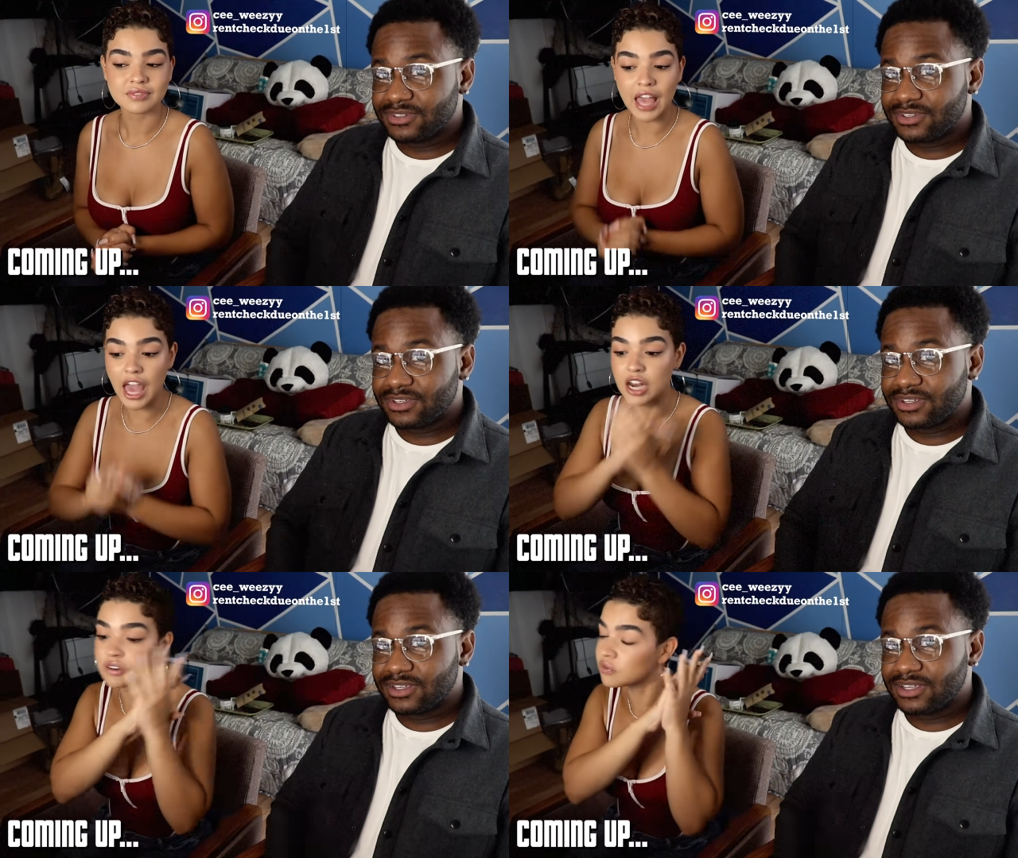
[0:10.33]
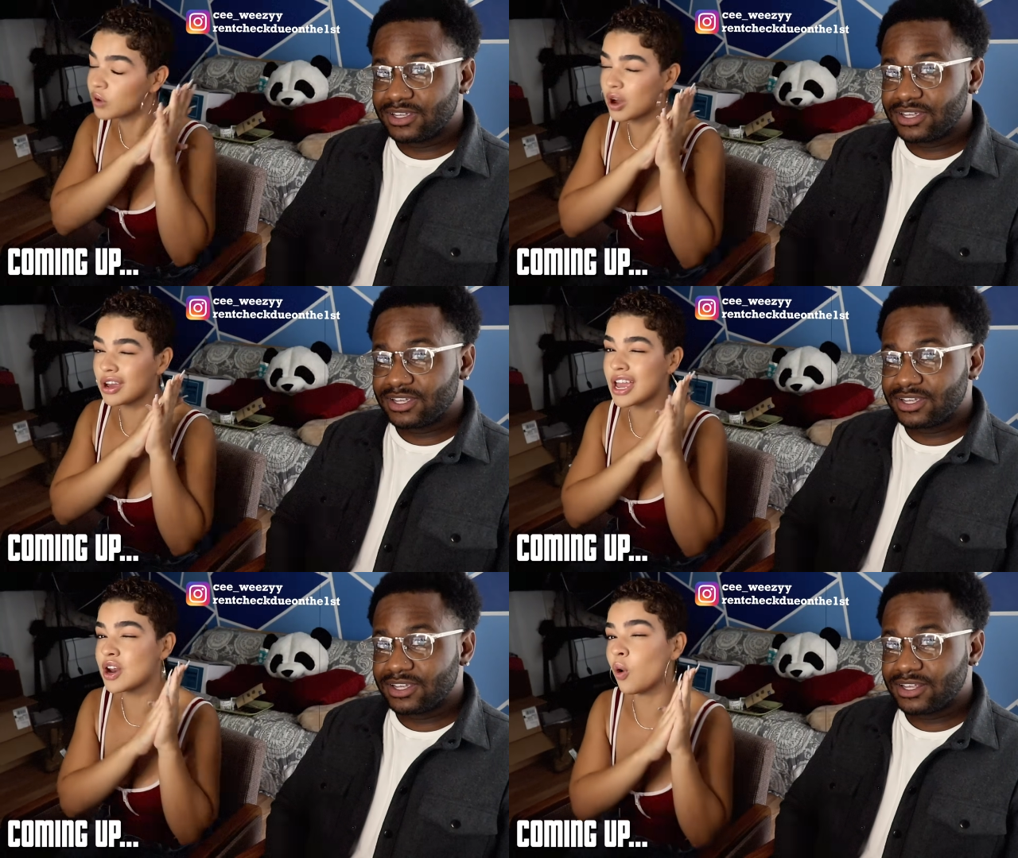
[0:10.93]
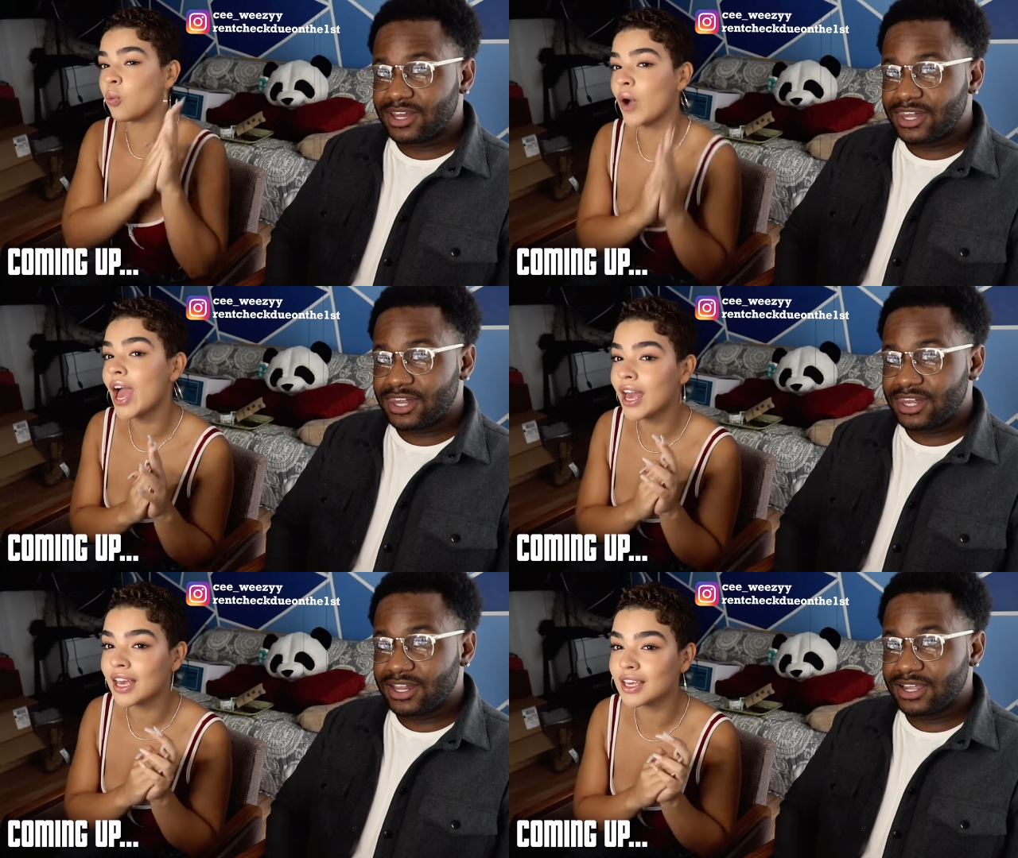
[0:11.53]
Speaker 1: and in a
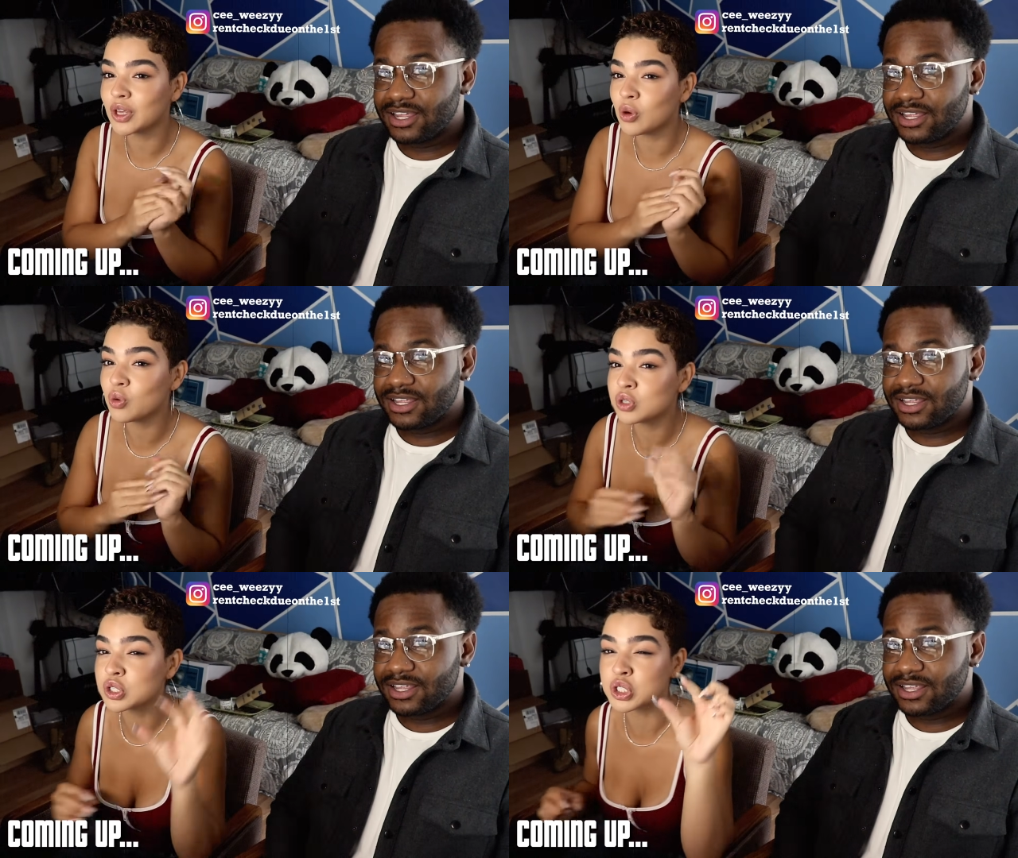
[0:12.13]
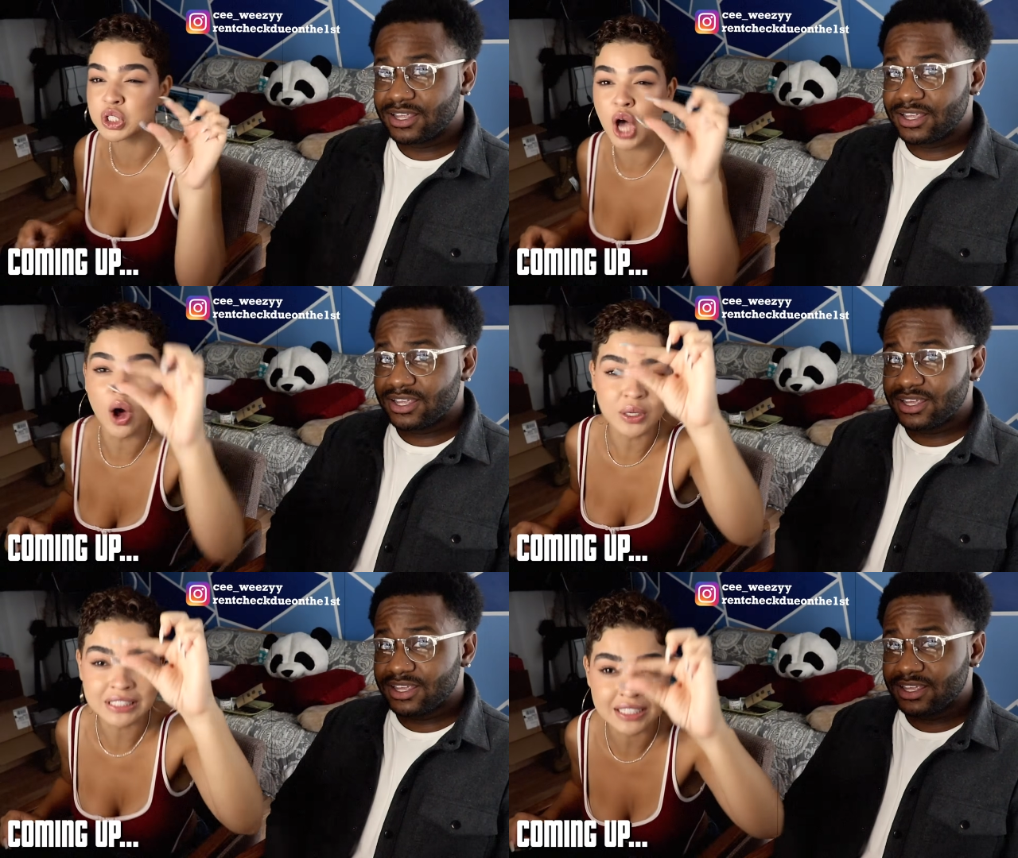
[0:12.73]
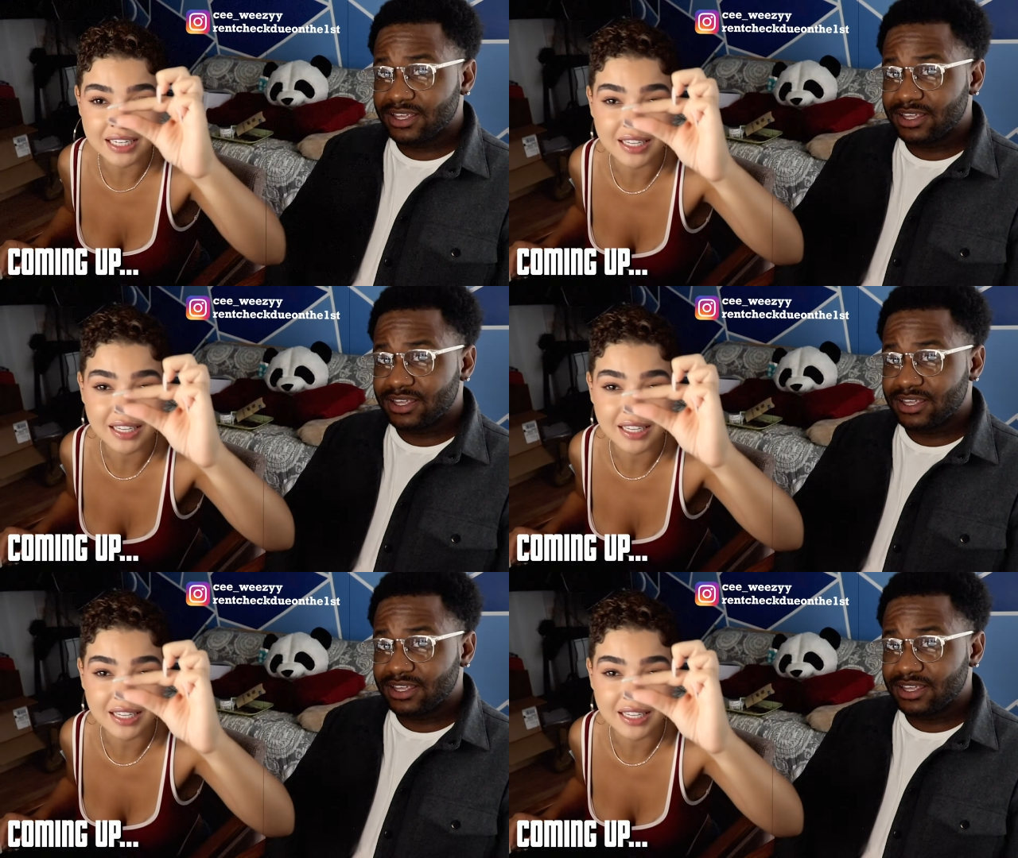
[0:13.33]
way you salty,